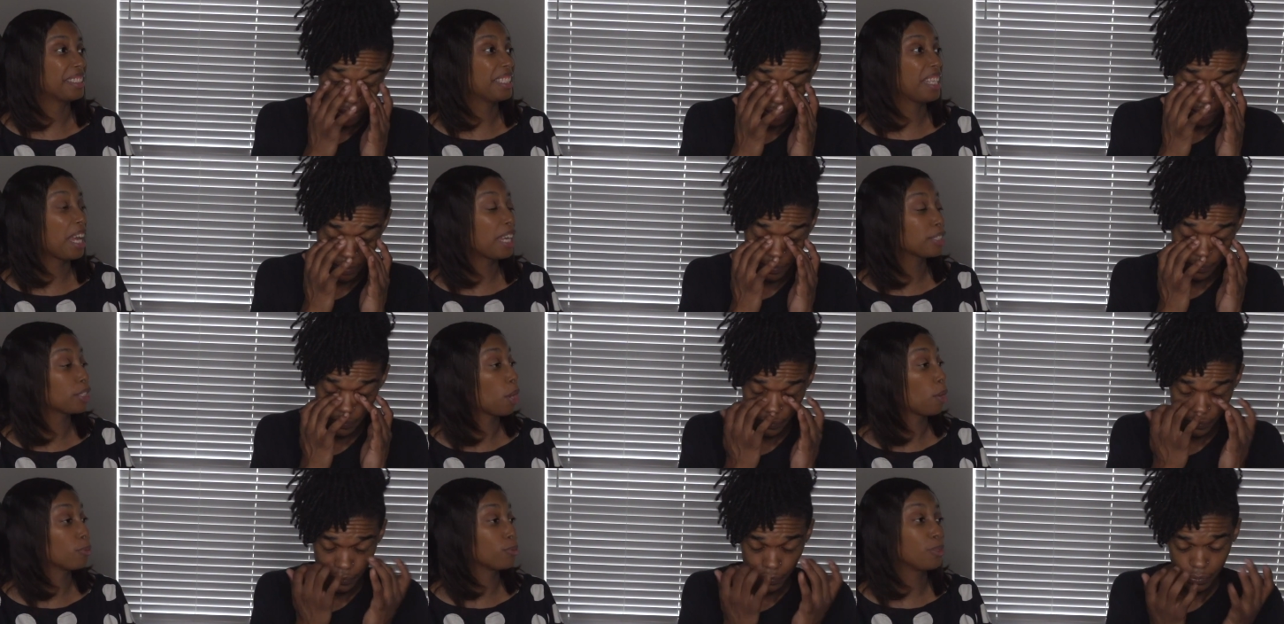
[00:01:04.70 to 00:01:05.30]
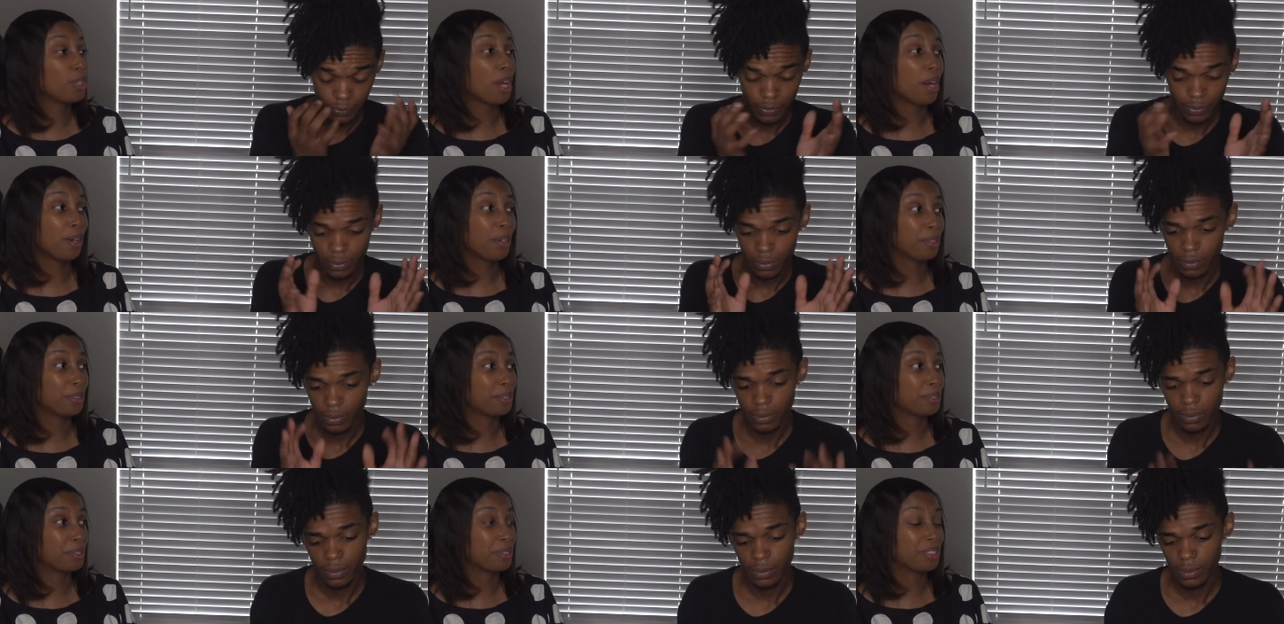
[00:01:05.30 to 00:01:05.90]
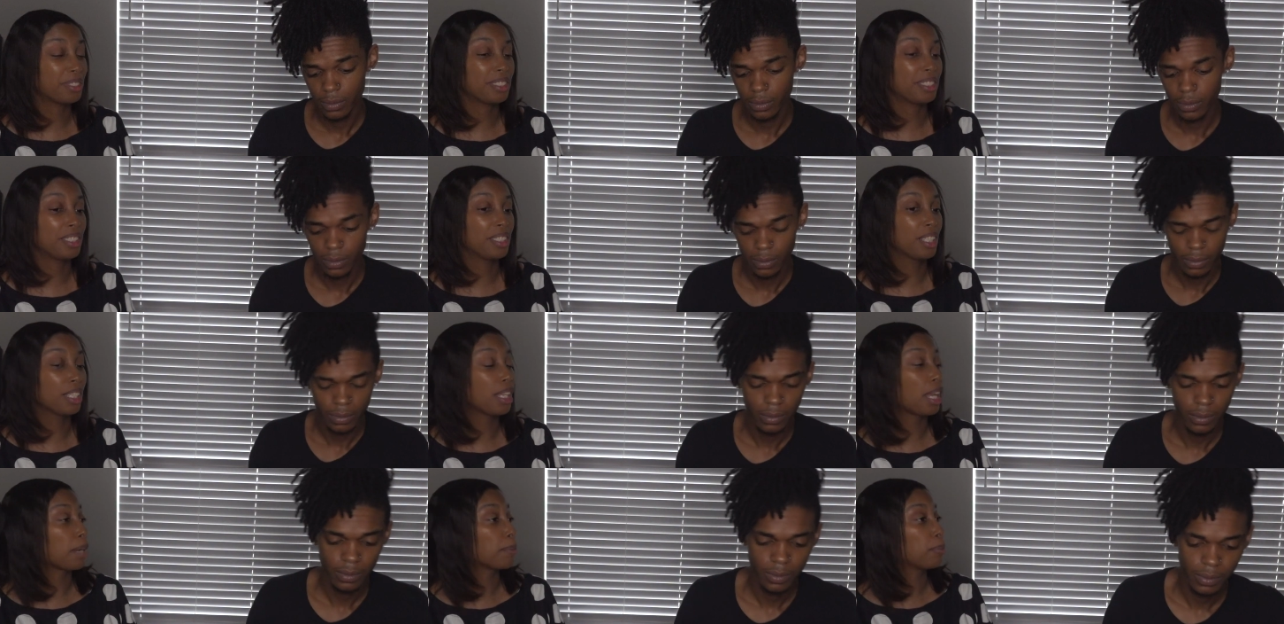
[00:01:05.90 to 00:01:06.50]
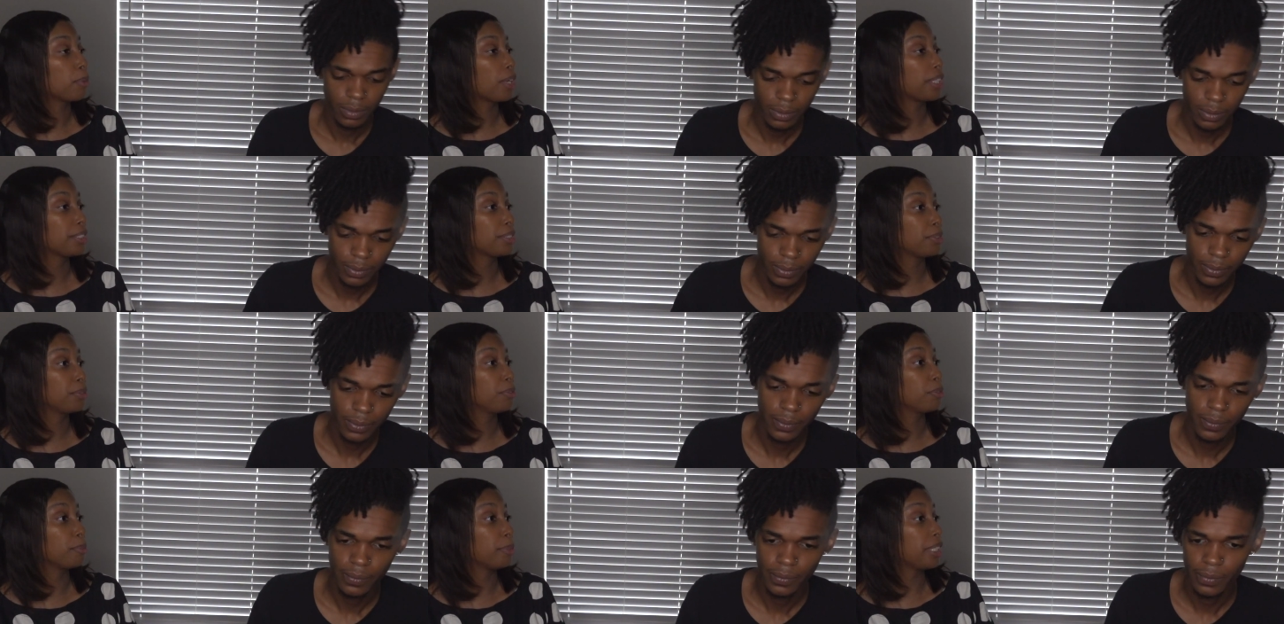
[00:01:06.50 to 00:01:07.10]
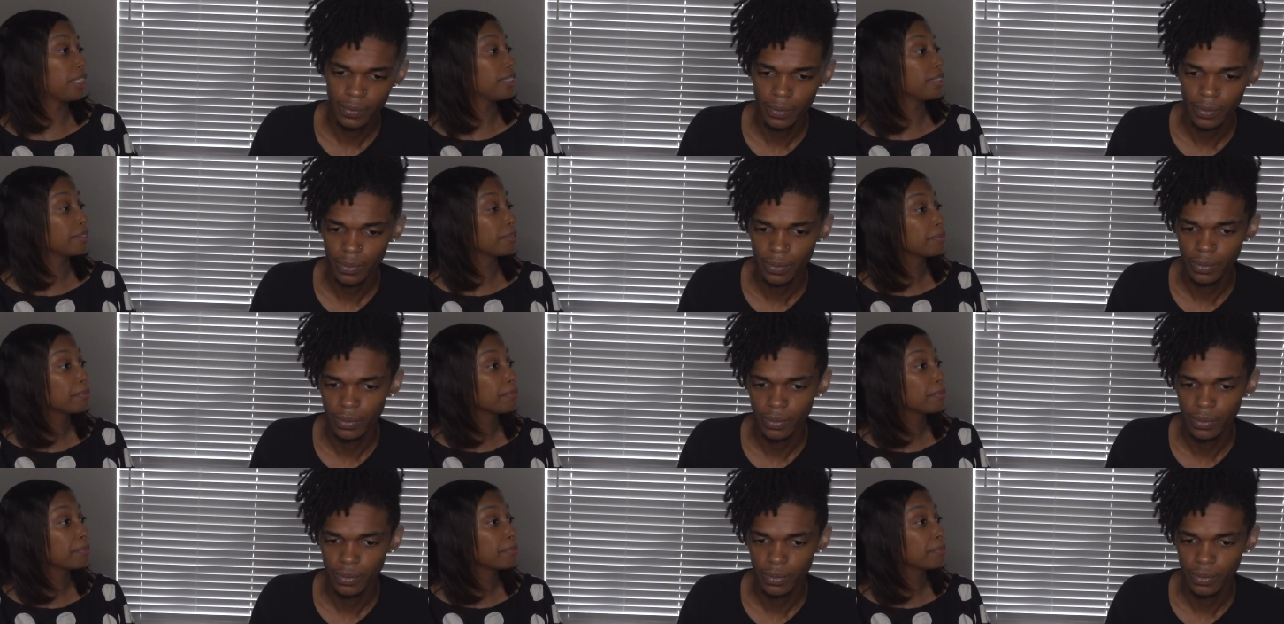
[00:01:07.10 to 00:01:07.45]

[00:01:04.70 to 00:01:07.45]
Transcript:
Speaker 1: I don't know. It looked like part two to me.